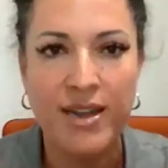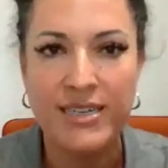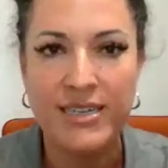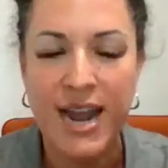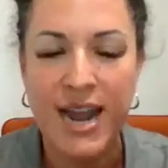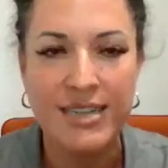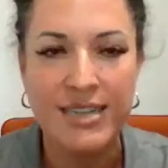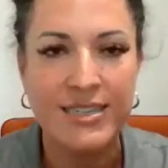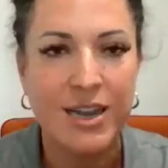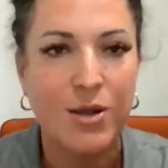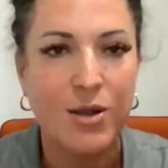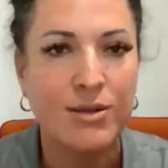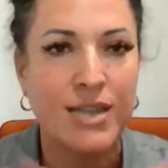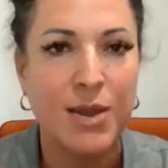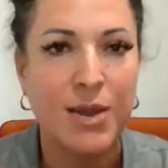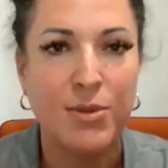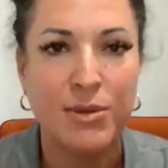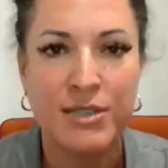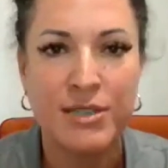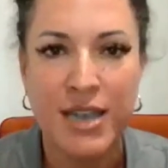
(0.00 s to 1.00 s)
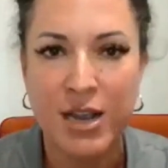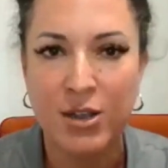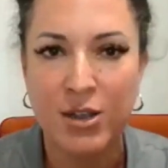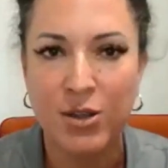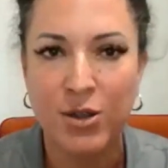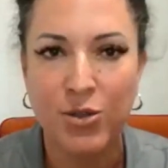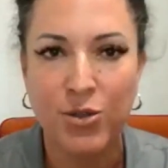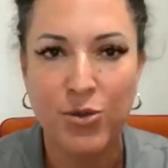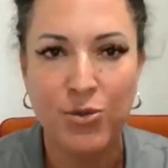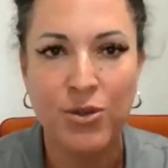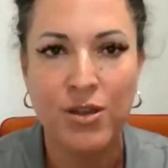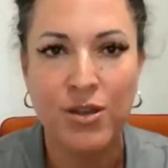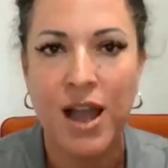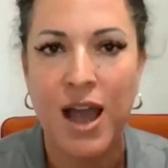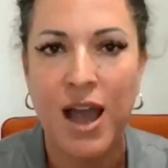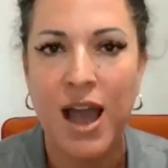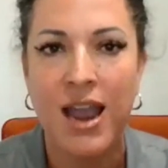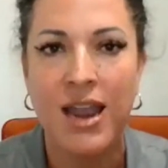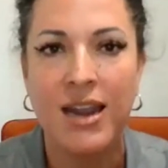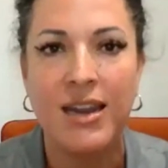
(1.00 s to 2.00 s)
Fantastic. I was able to take a look through the
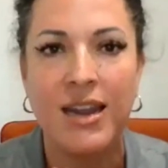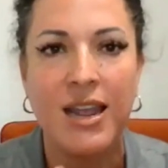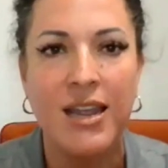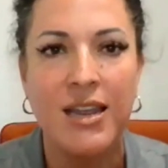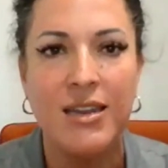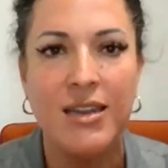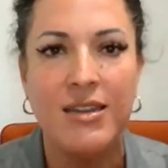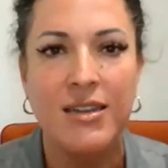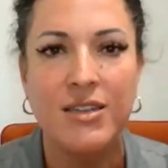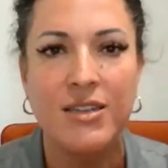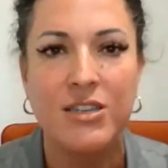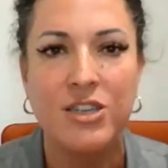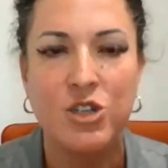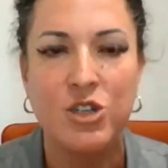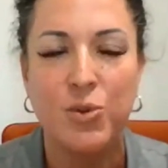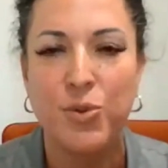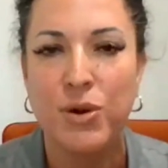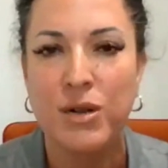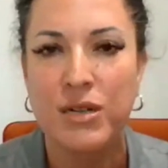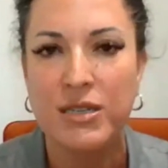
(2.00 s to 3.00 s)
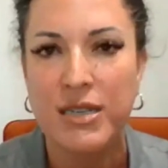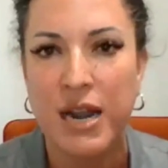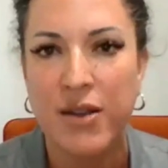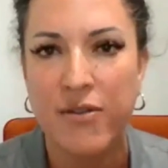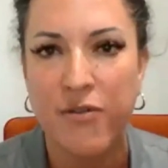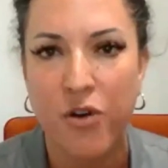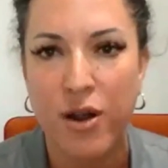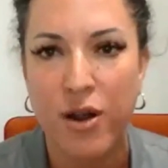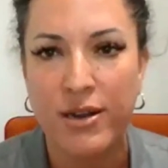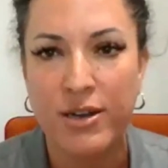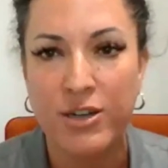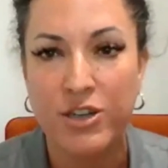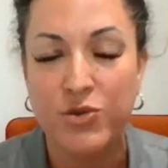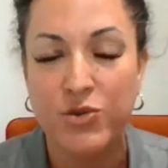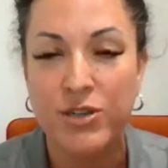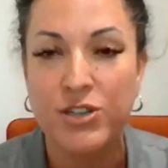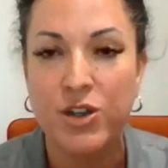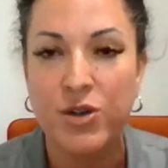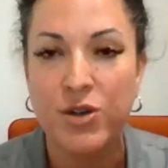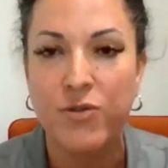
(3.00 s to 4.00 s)
guide, and it's super exciting for our
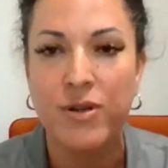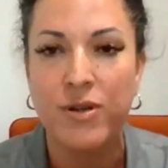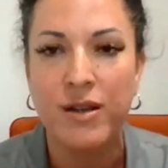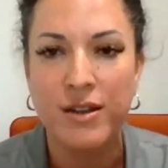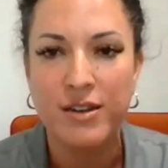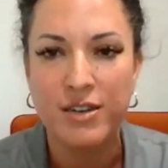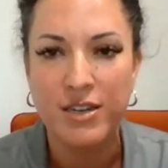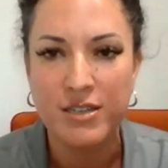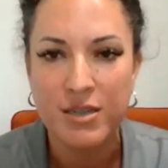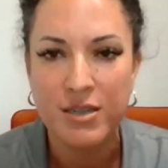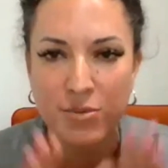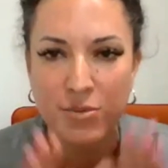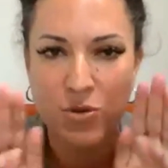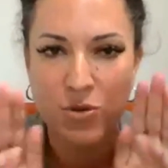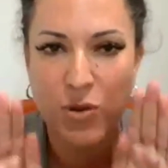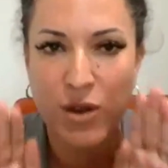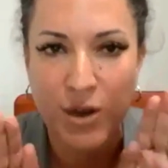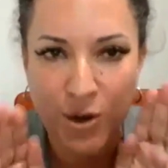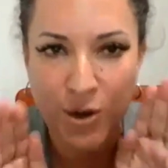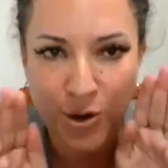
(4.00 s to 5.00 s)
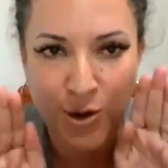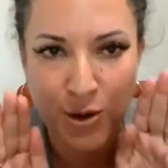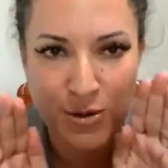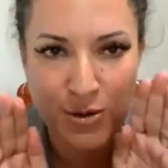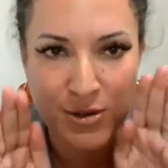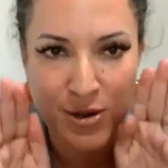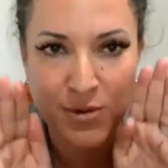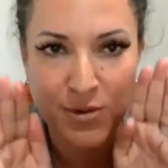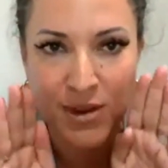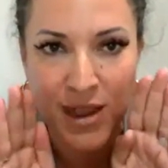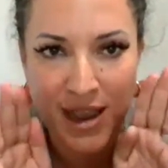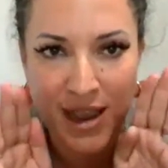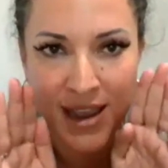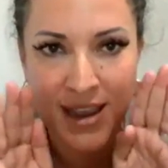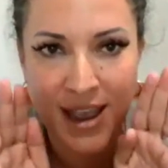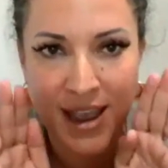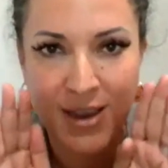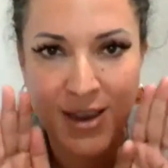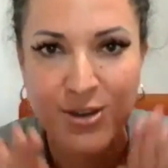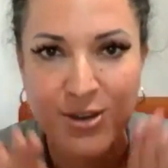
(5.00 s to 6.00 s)
industry. So just some quick kudos. So
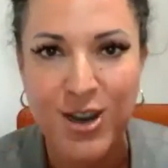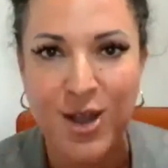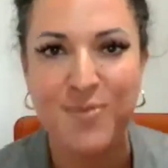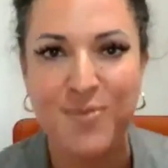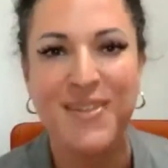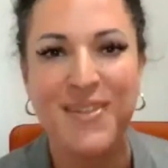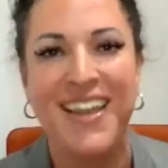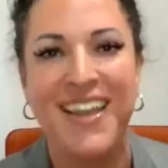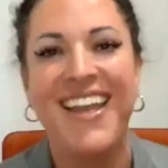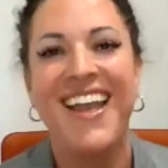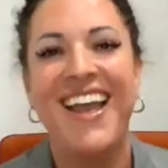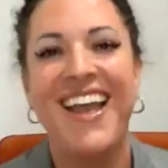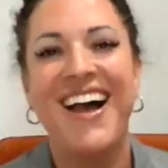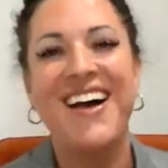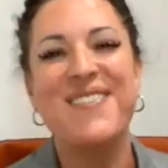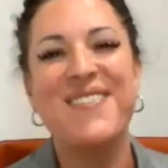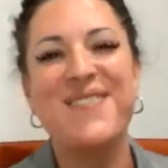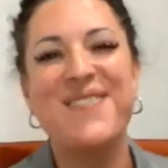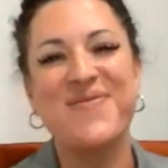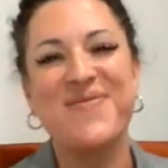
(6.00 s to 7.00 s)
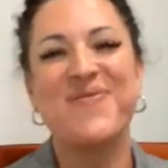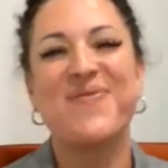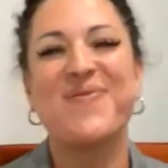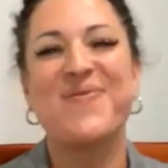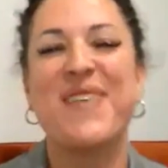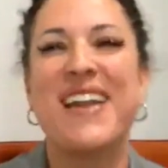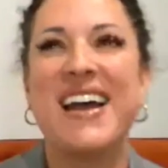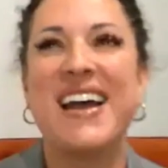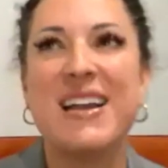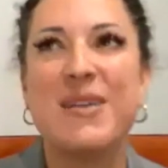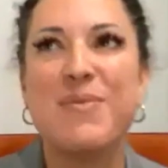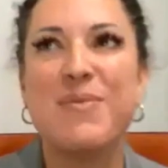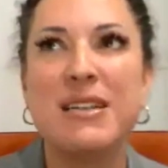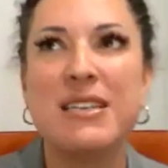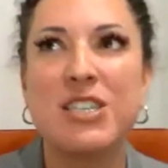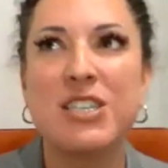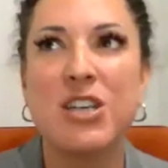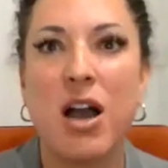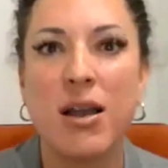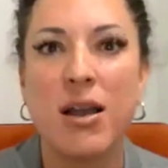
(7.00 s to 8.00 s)
yeah. Good job.
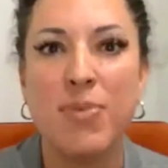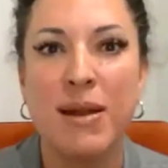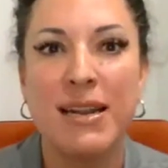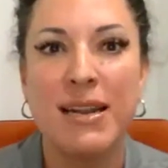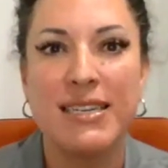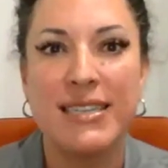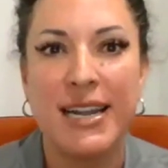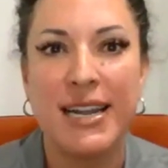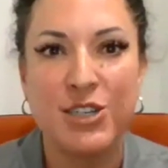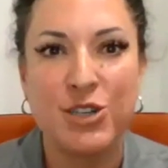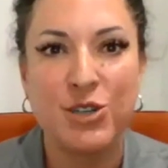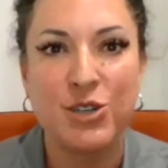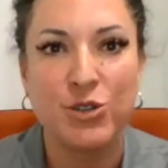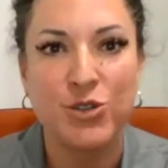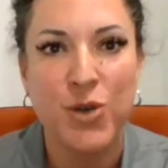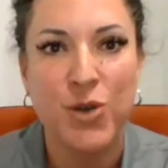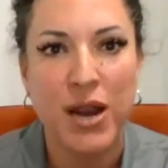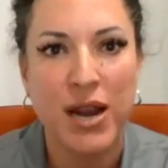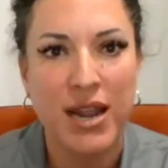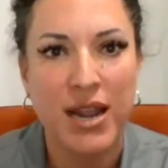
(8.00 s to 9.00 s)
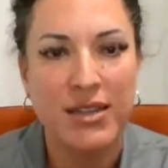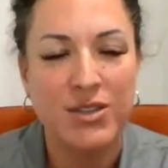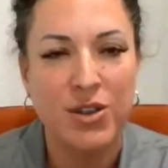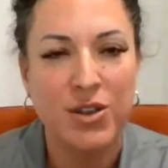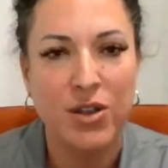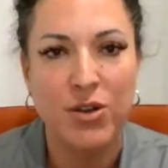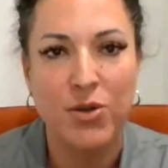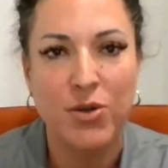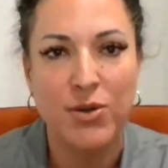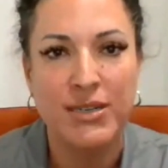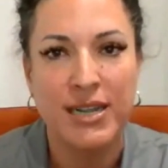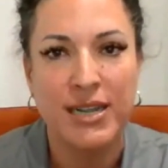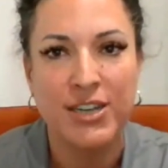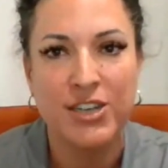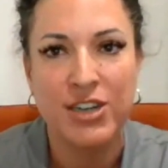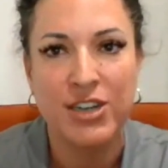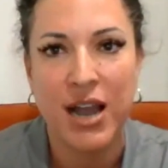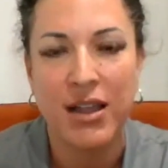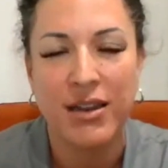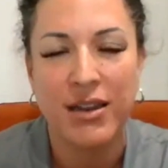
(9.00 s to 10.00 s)
But talk about intentional training. So y'all know
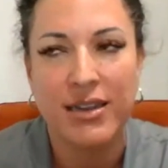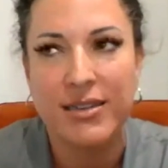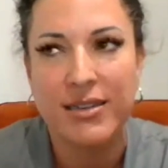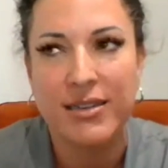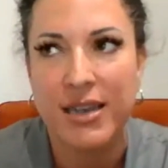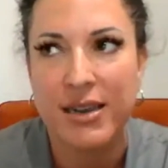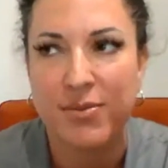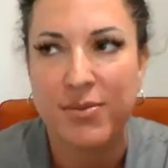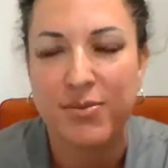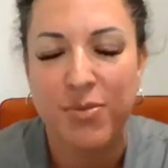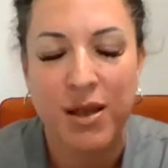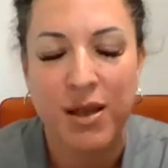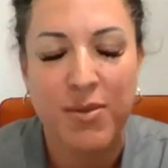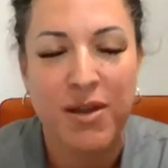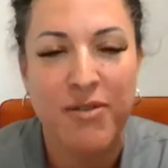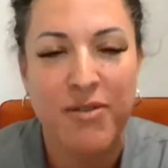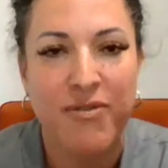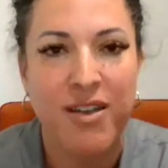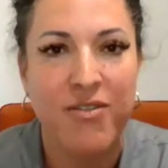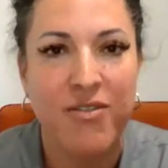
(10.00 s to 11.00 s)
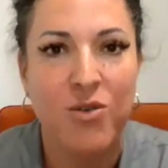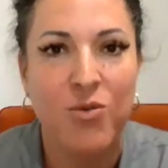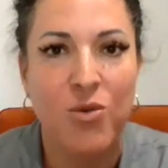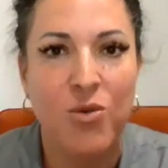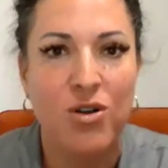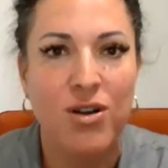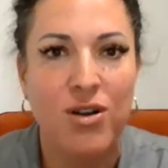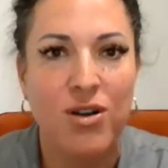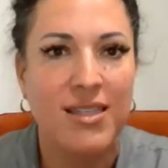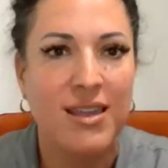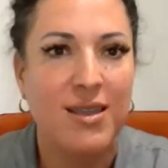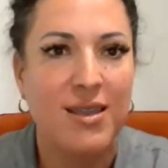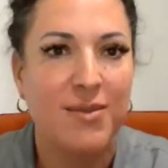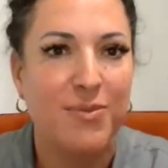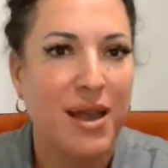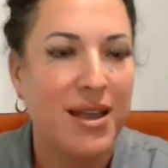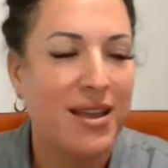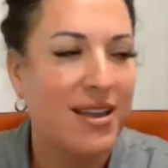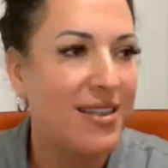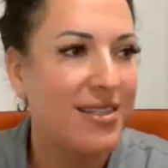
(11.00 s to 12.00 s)
intentionality is like probably my favorite word. I
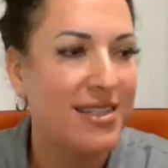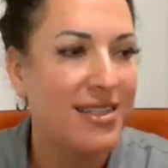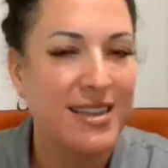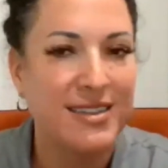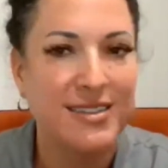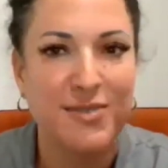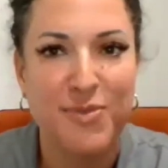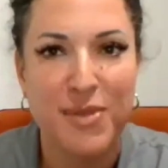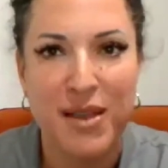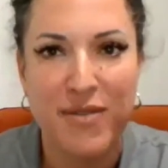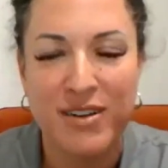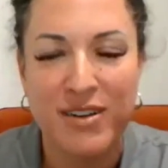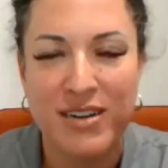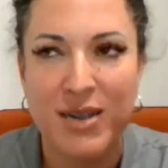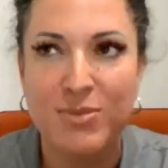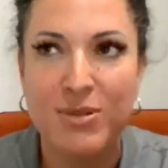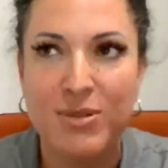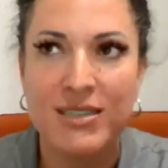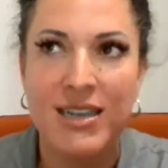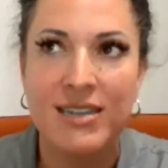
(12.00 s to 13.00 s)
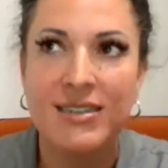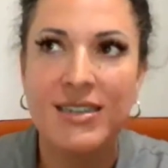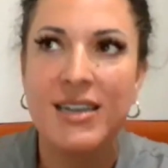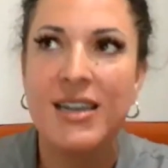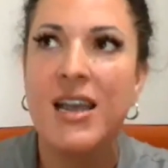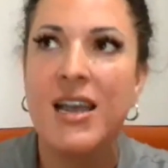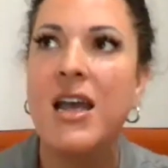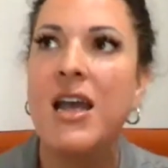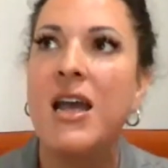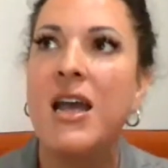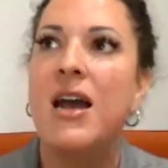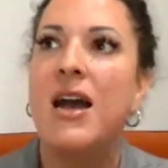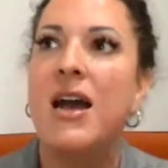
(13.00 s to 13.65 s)
think Becca thinks of me every time she says it.